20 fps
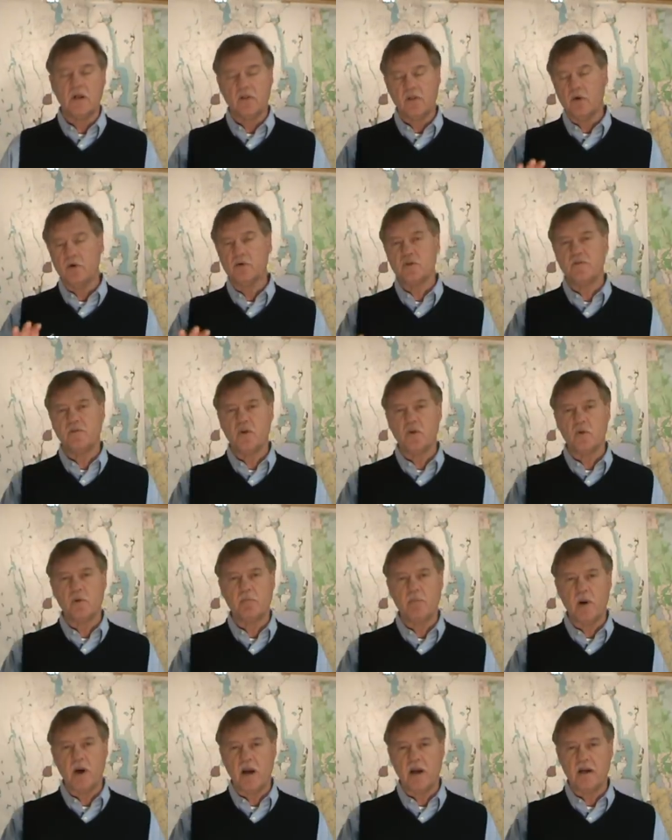Those of you
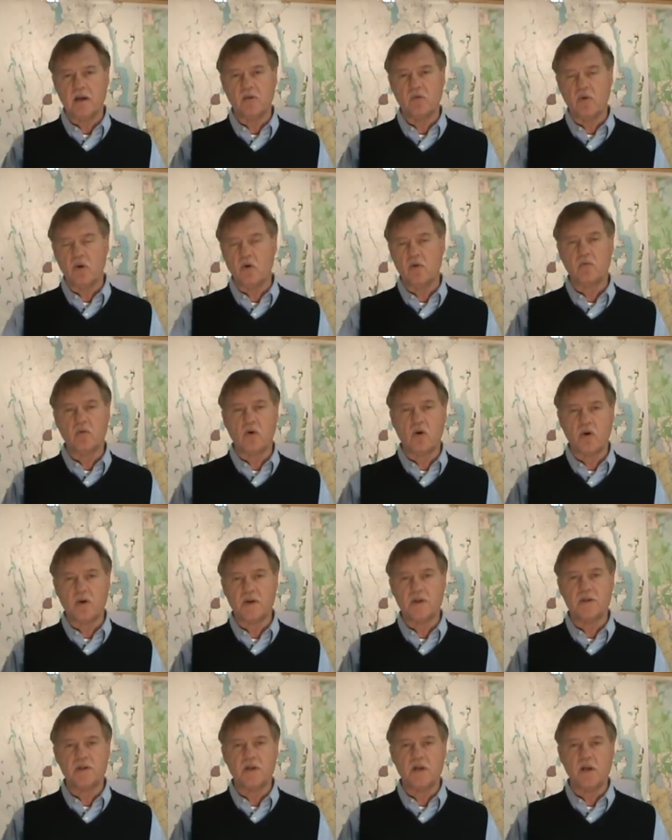in Pine Grove, we're
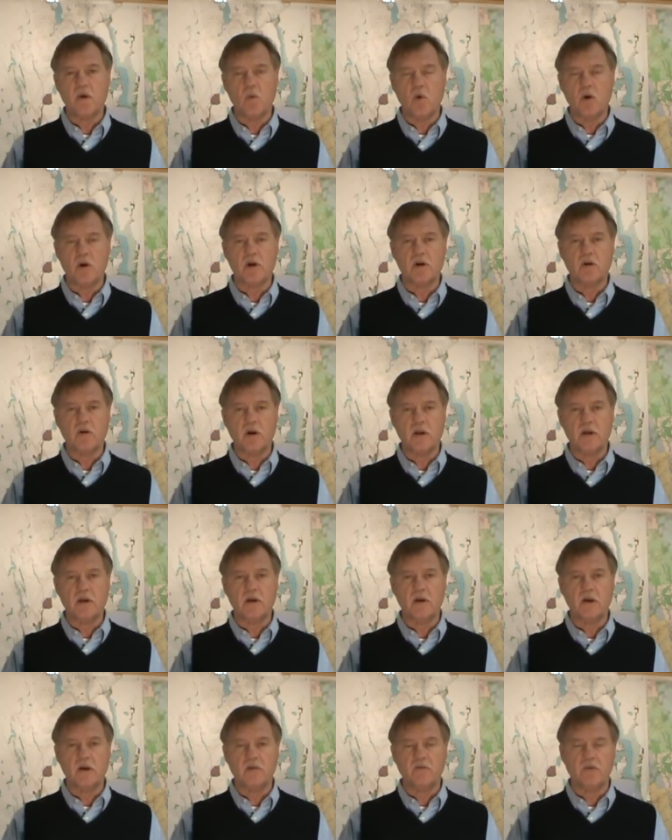already seeing water
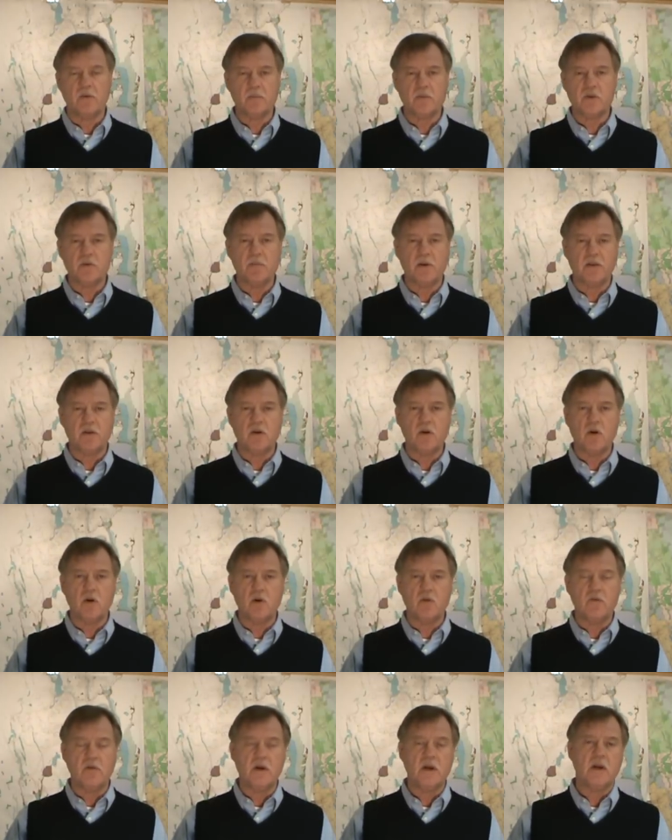on from Smith
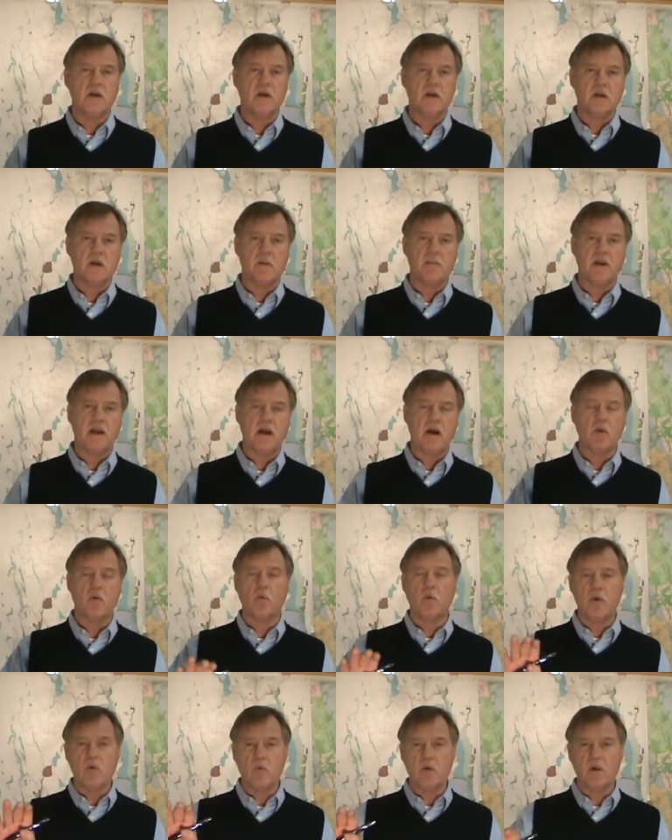Cove coming
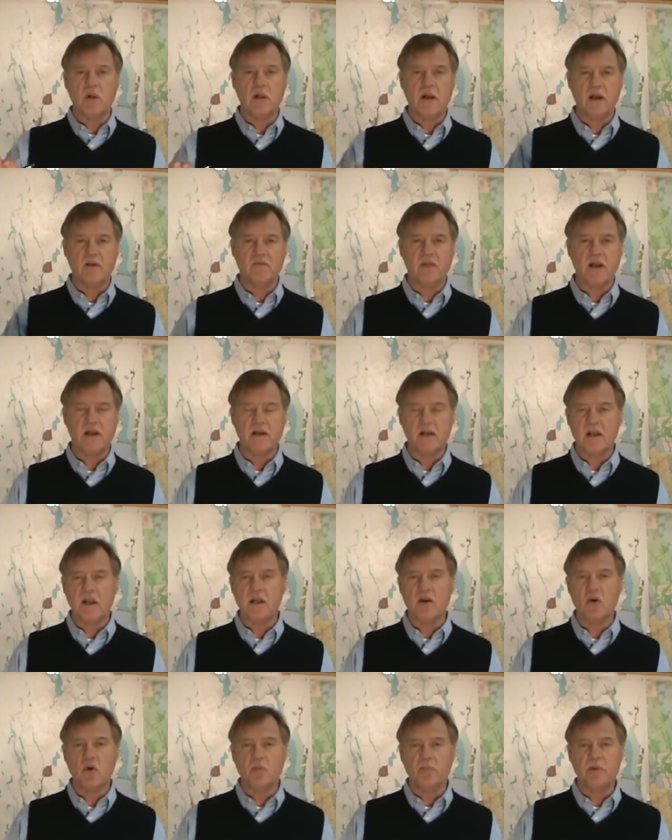out. We will have that
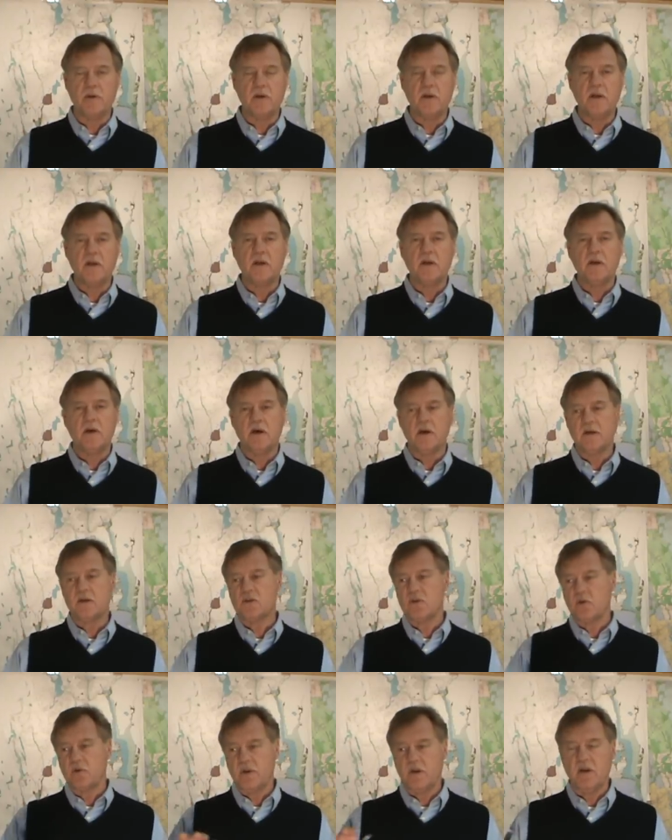gate open
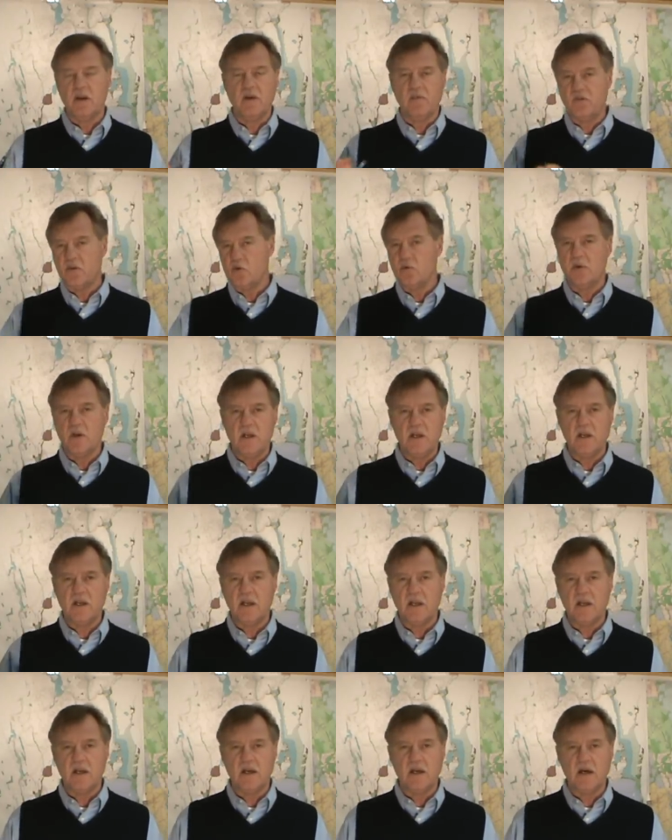so that if you need to
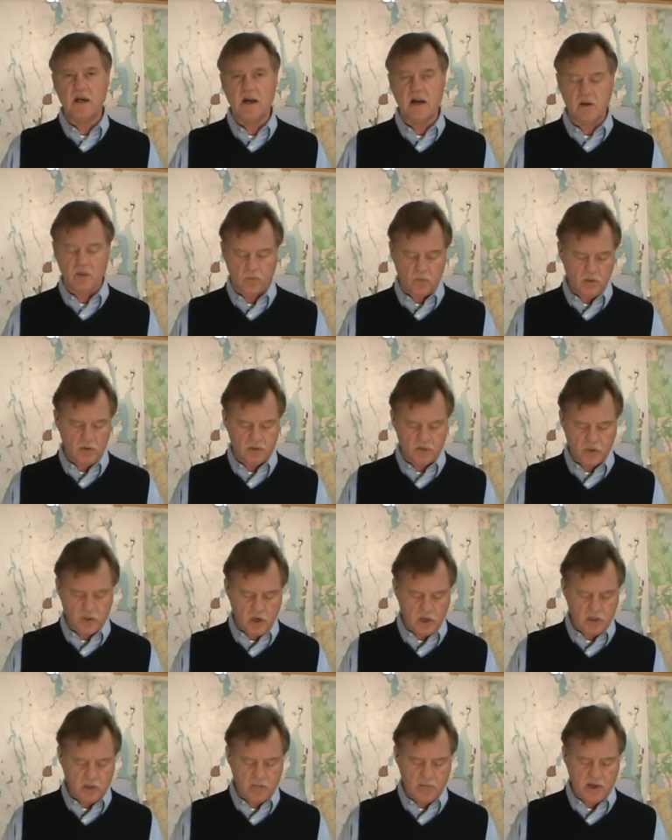get in and out, we'll
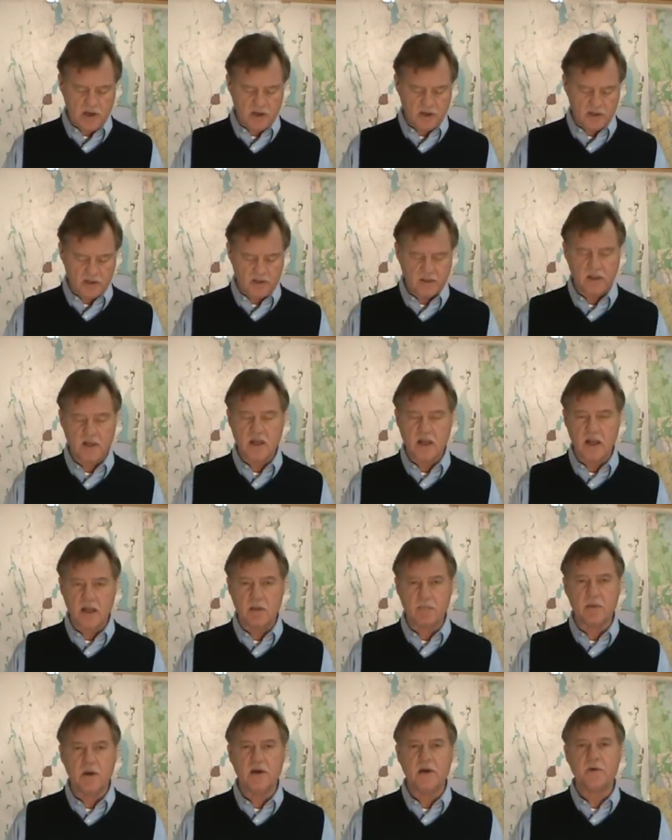talk about it at the
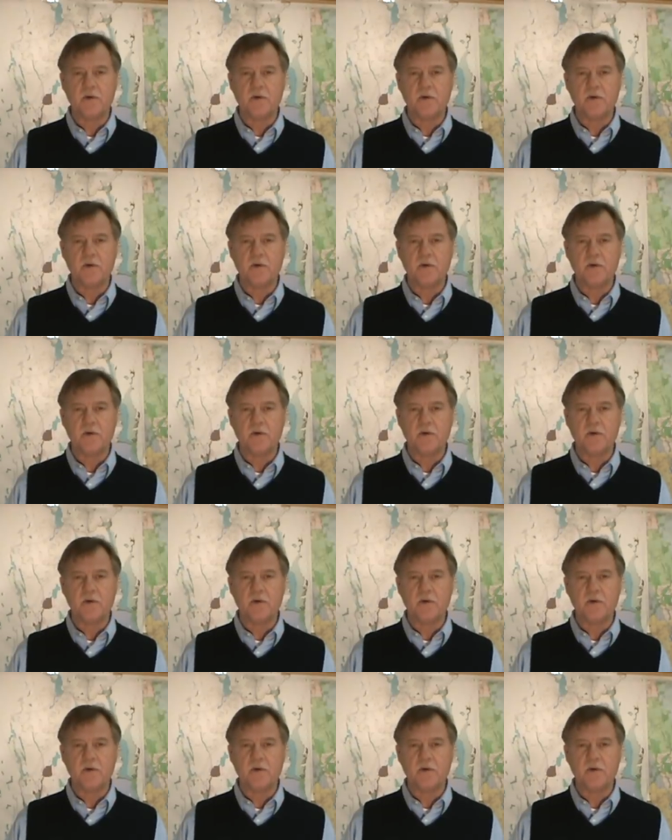camp.